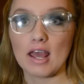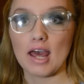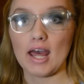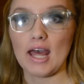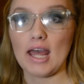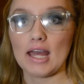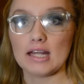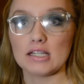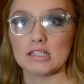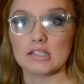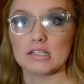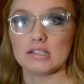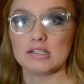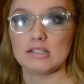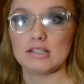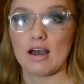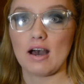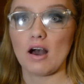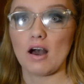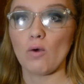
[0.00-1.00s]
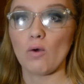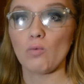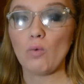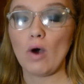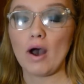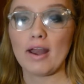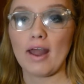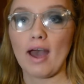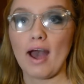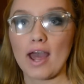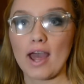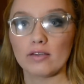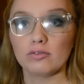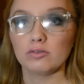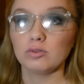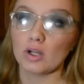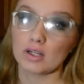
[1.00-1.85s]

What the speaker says: and what I've